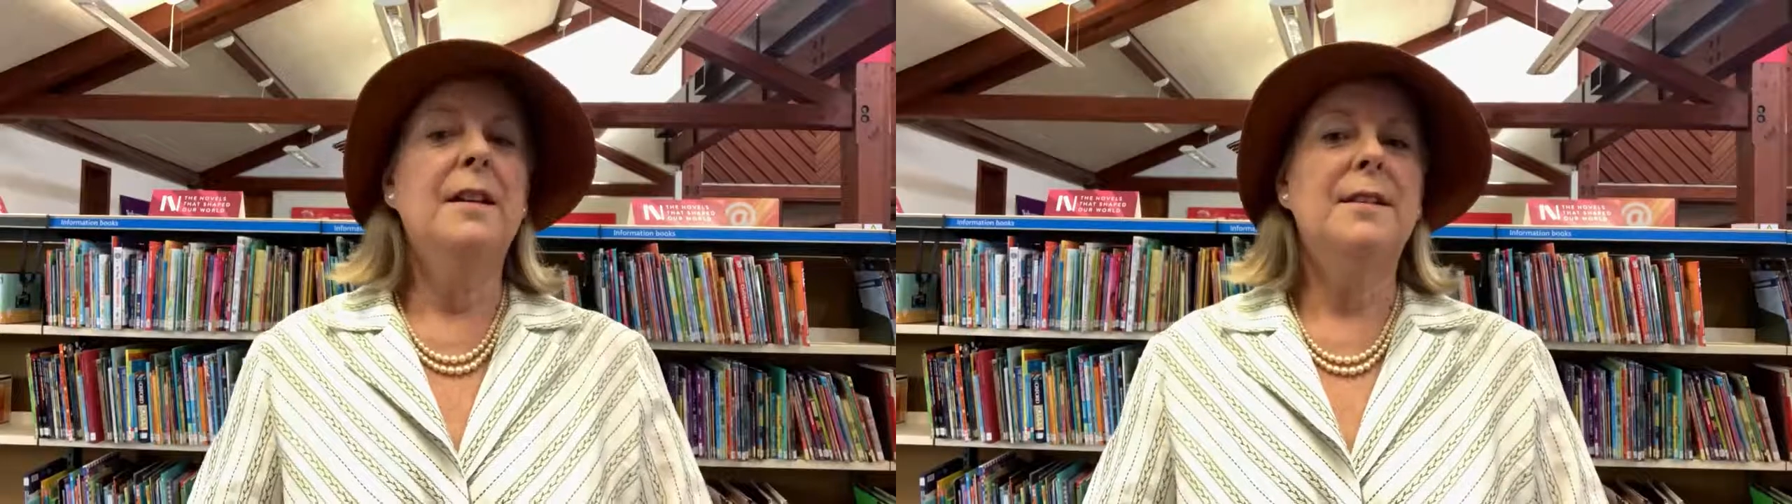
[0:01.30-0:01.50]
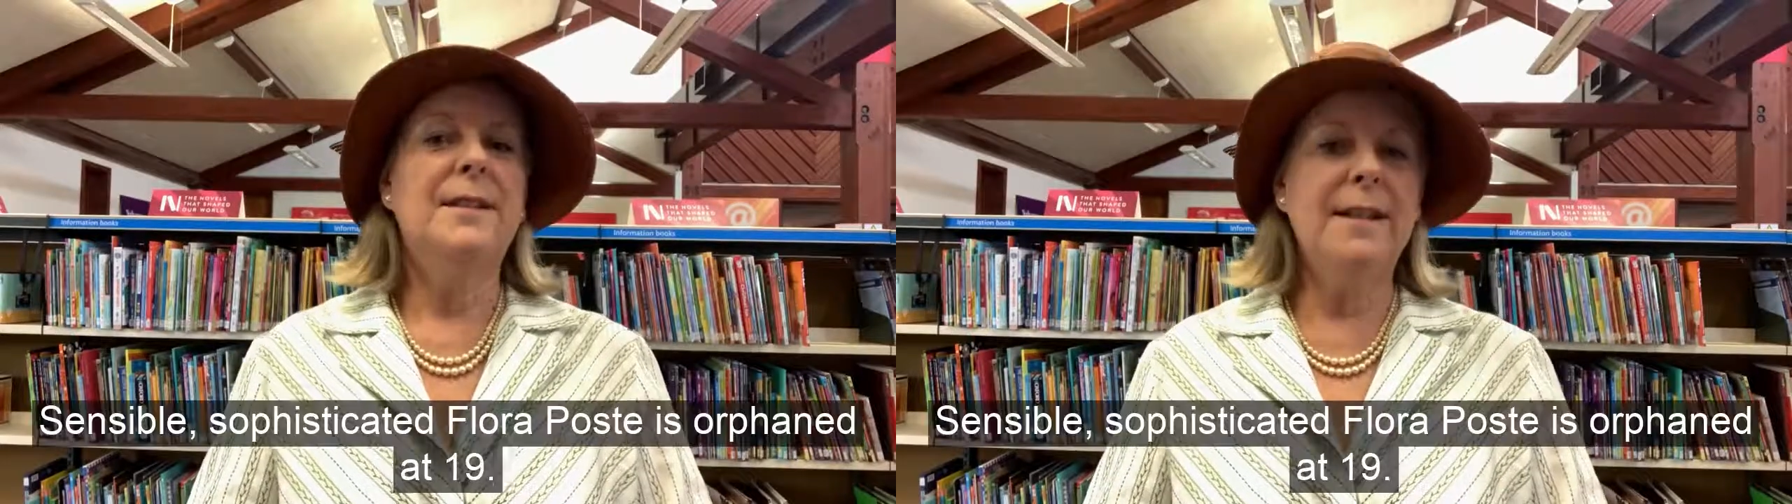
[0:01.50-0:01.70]

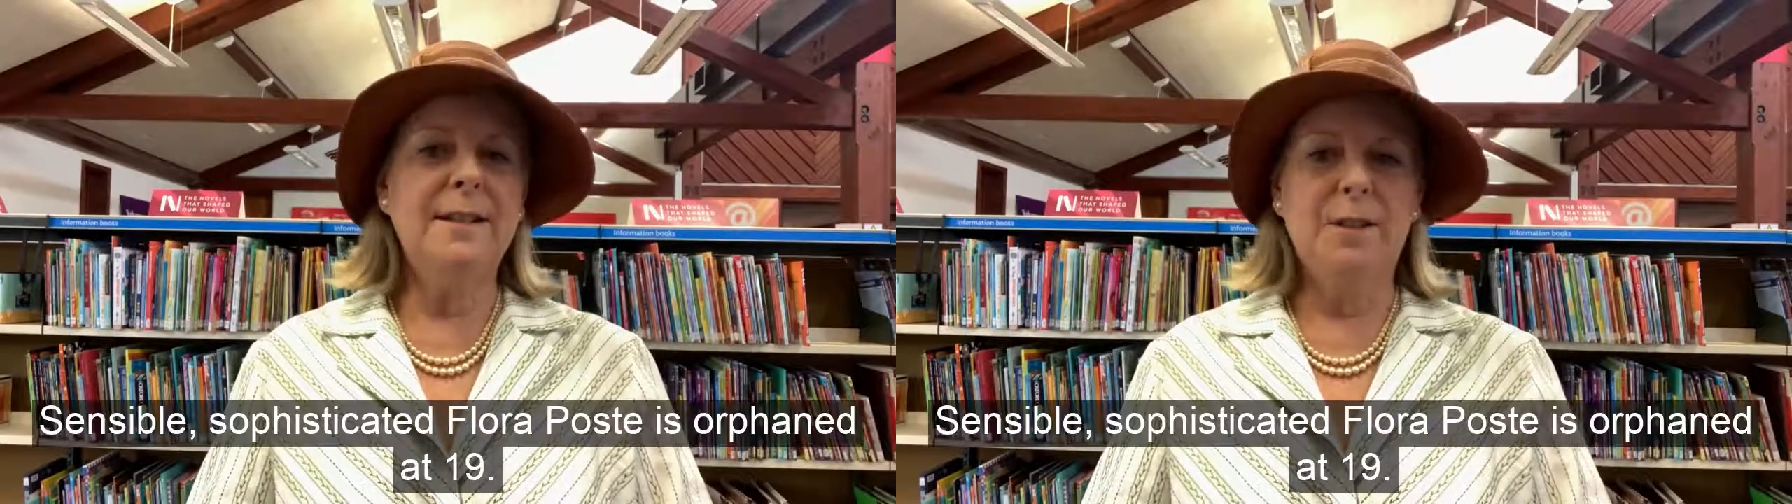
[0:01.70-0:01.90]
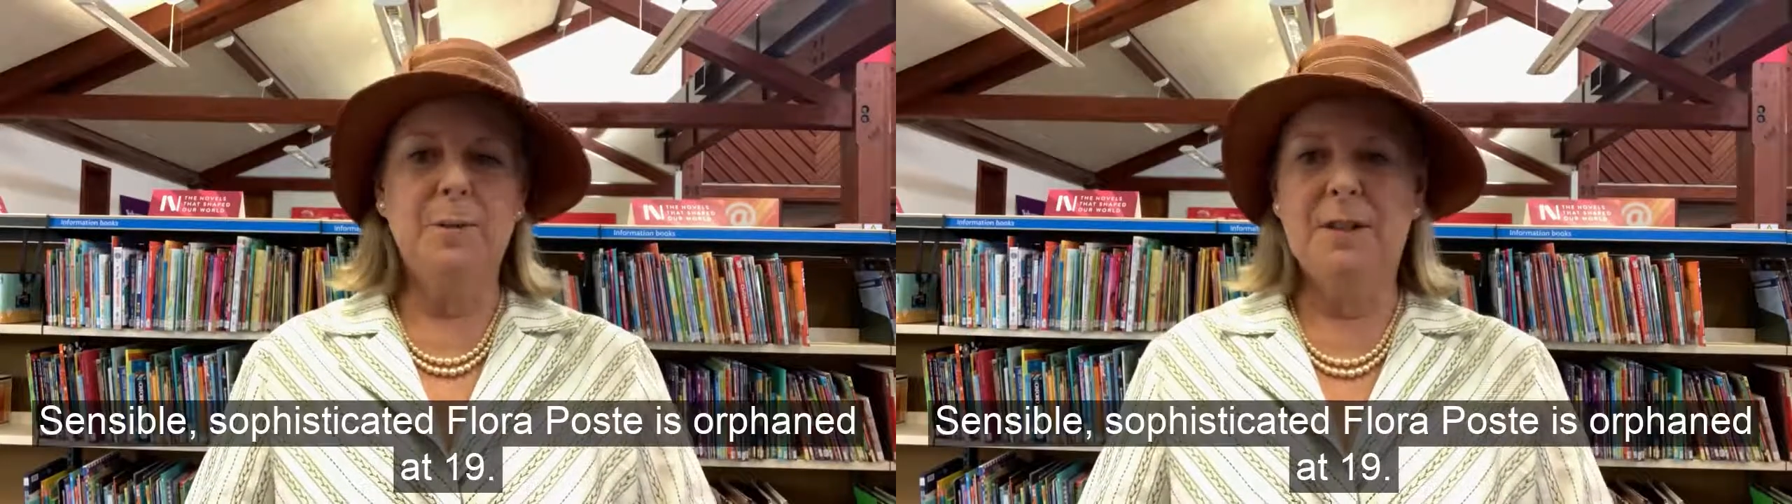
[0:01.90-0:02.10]

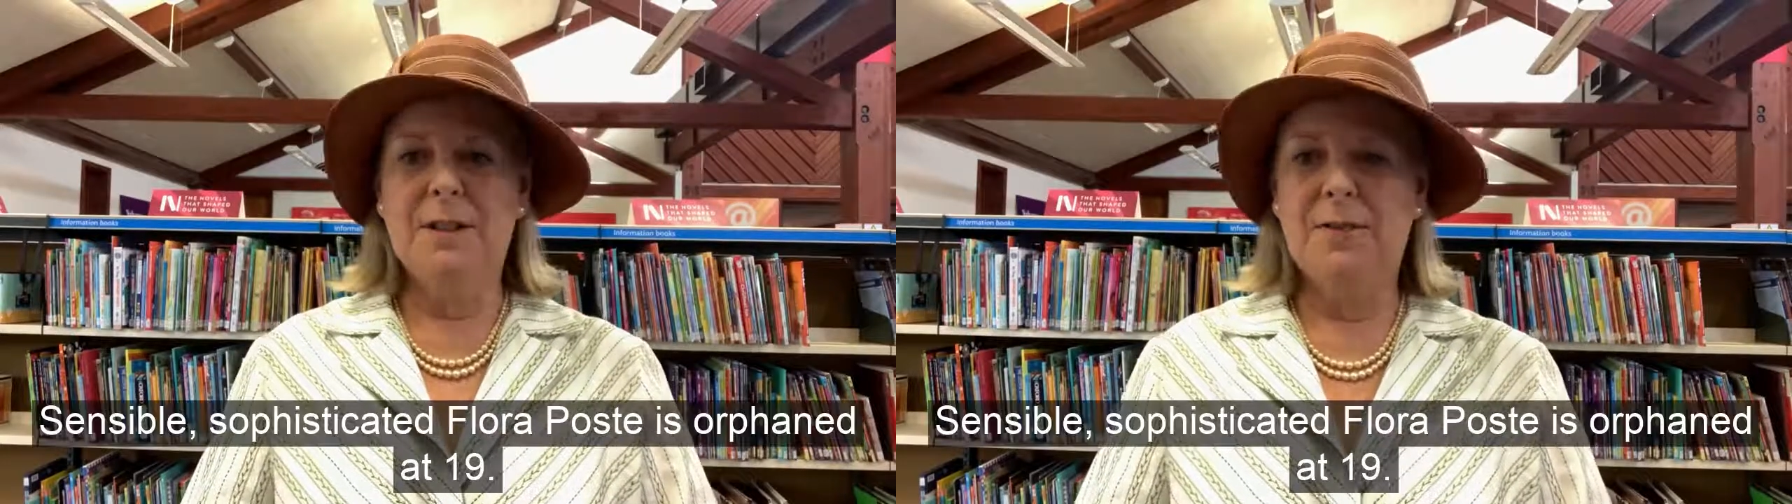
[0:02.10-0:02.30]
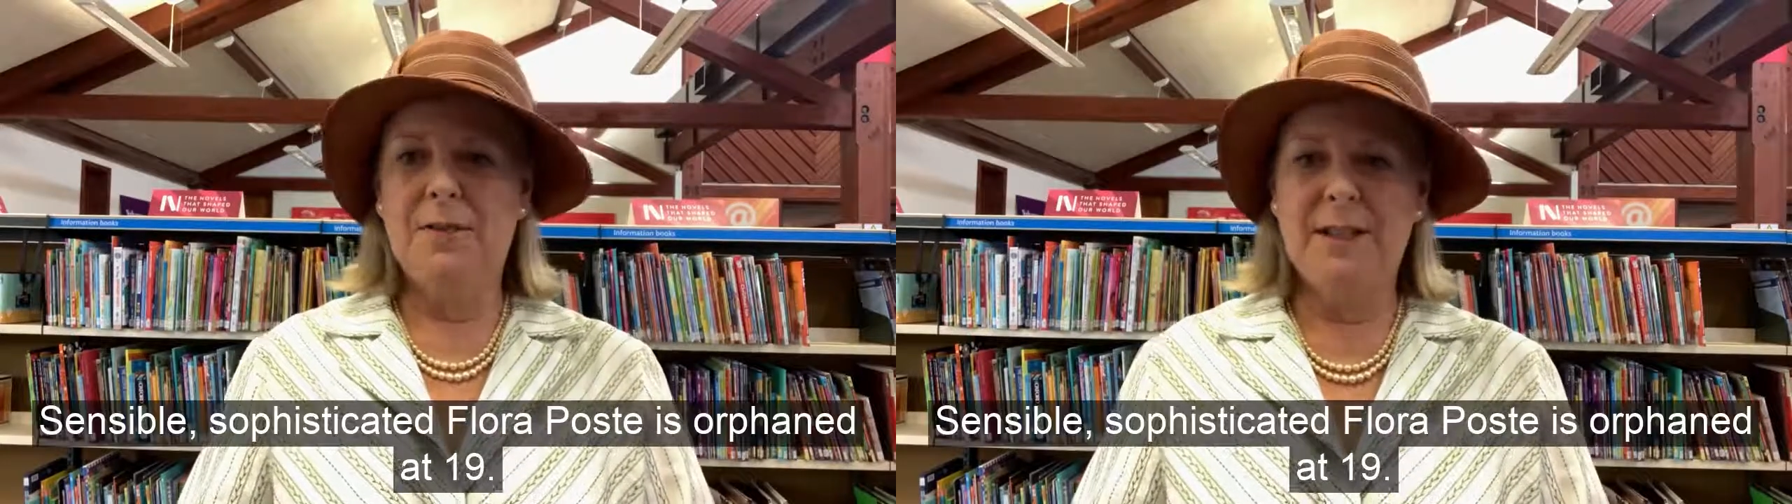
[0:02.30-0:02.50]
sensible,
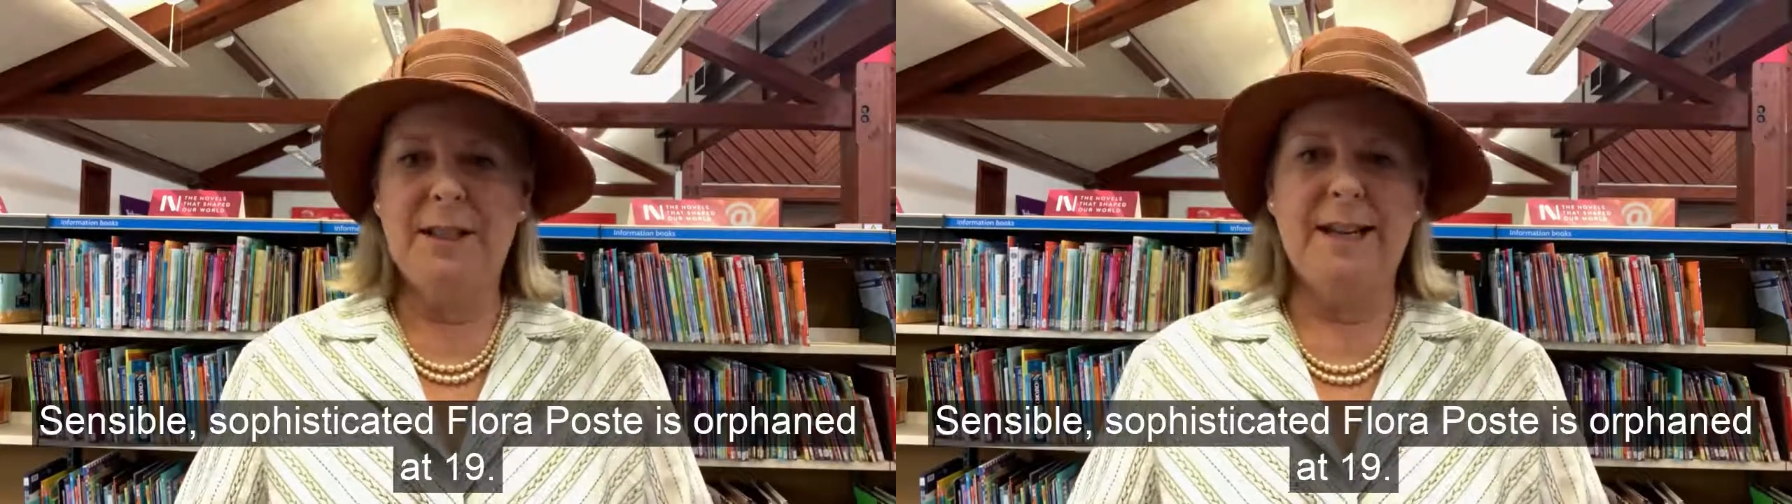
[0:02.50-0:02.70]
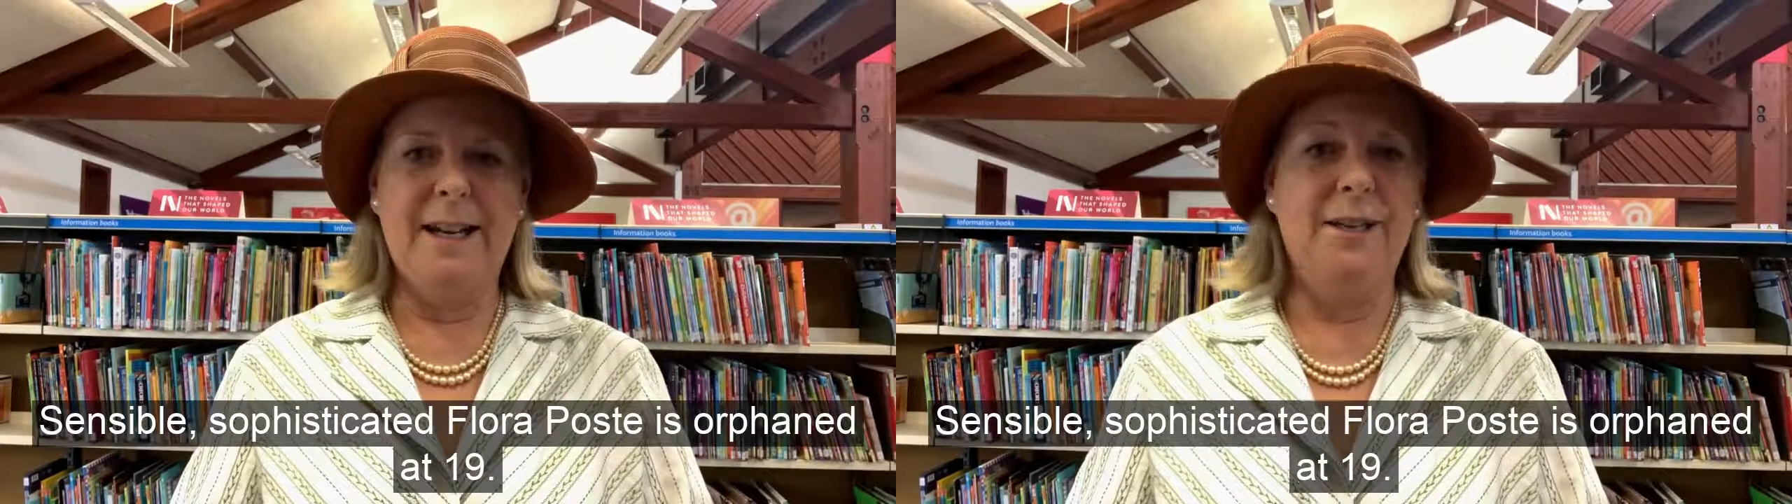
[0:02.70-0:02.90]

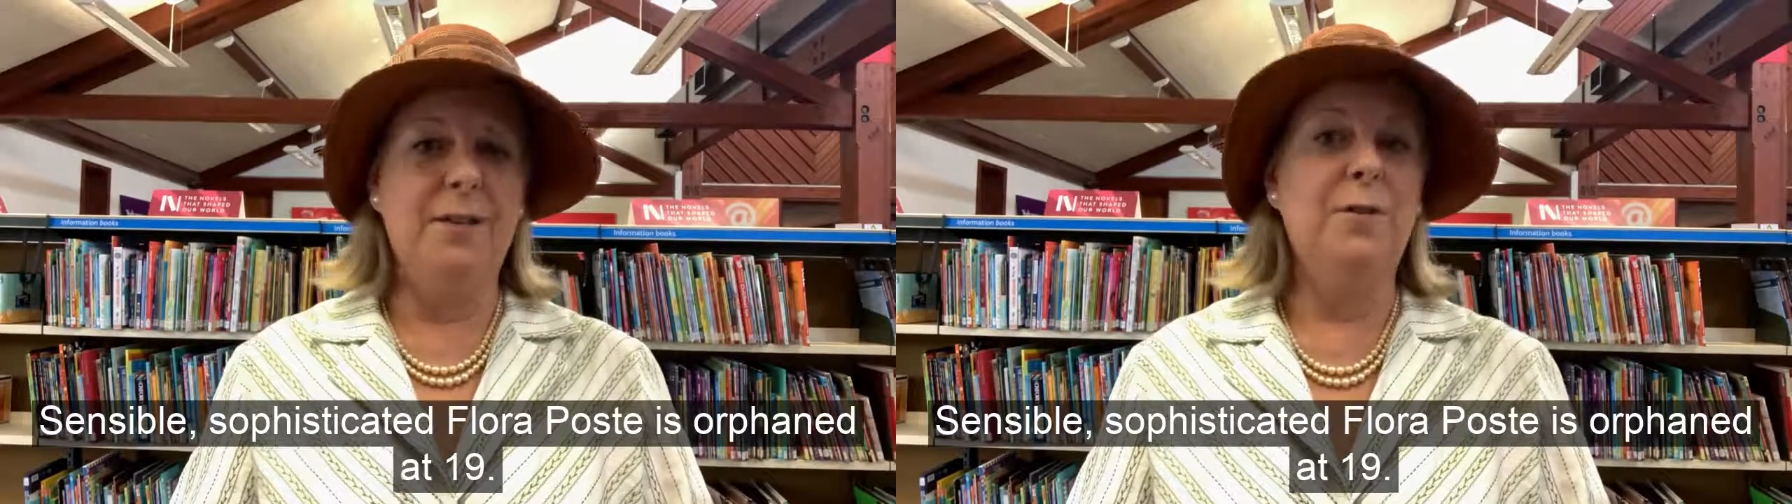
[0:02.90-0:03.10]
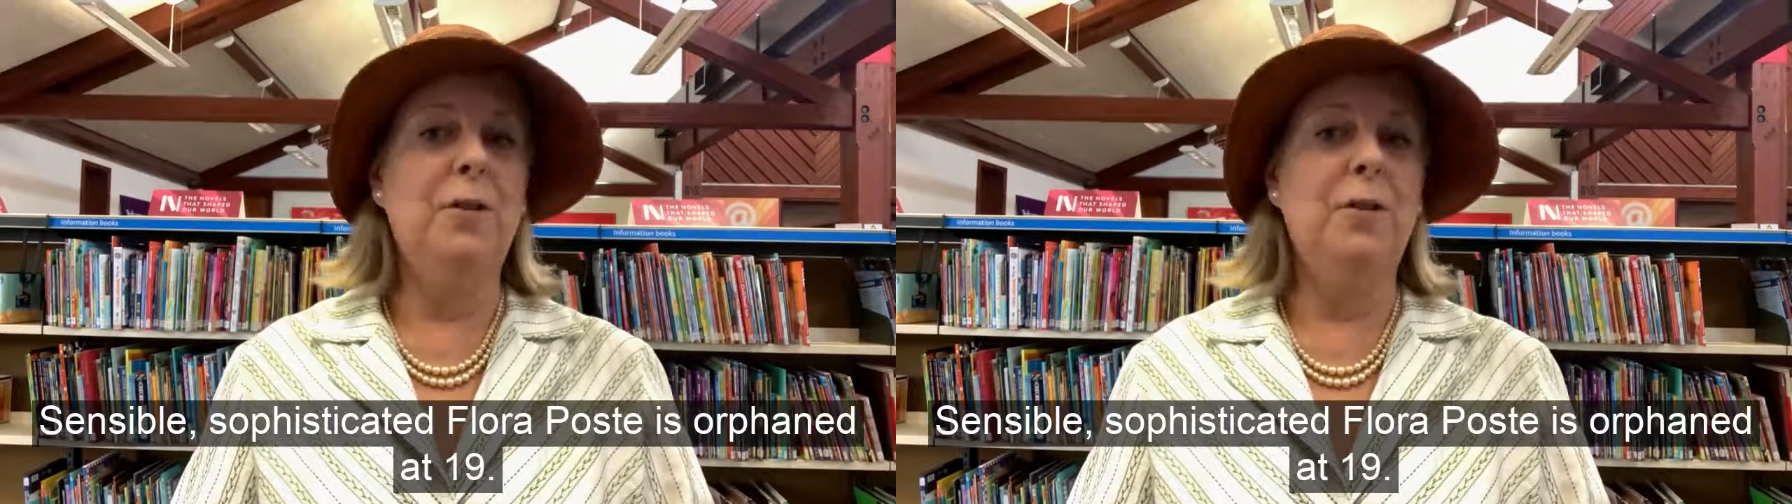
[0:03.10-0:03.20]
sophisticated